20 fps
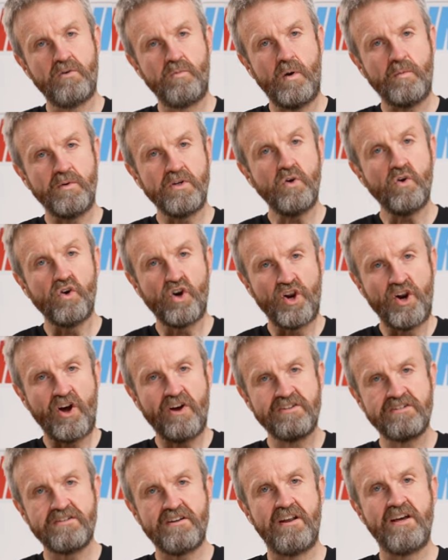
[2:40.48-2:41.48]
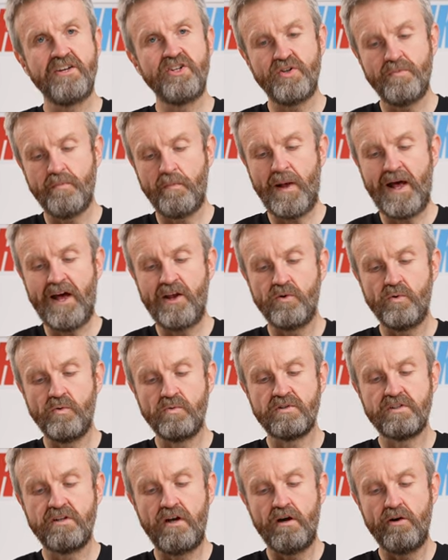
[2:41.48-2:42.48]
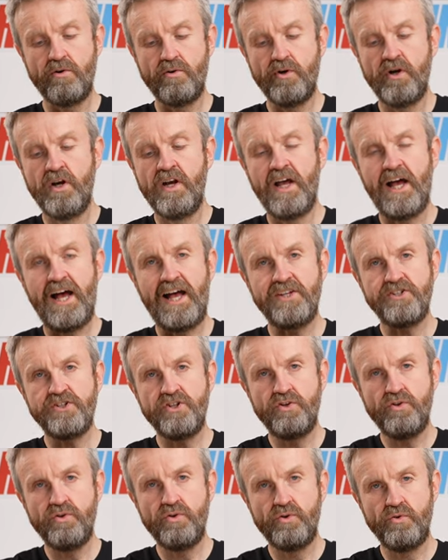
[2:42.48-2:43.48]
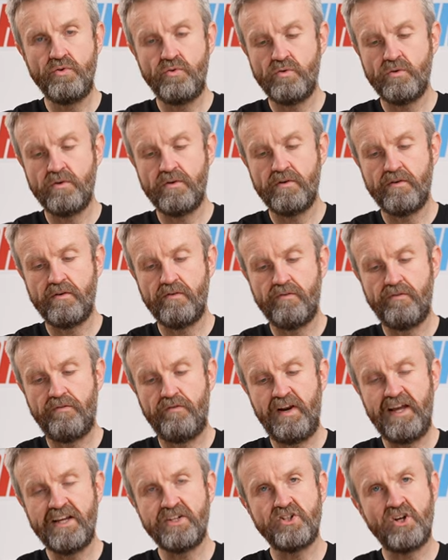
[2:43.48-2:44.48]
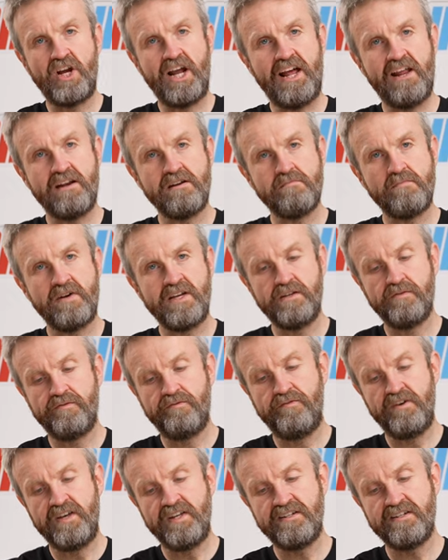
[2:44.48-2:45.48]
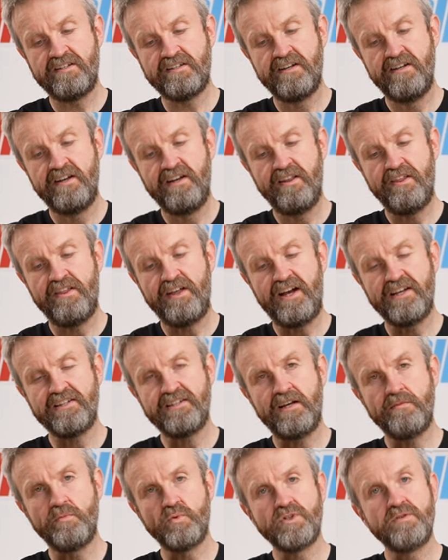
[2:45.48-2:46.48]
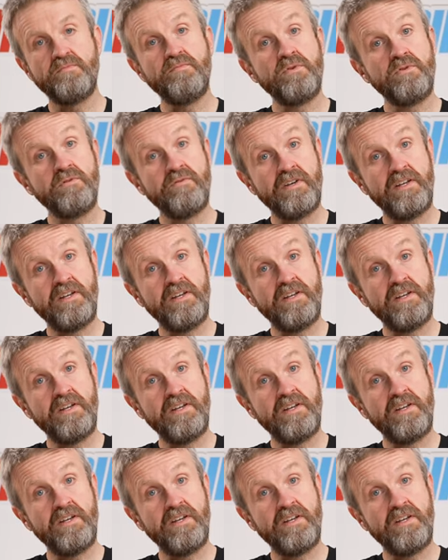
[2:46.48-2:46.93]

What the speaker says: on what we call an isolation panel. So as you flex your hand and make a fist, that is able to move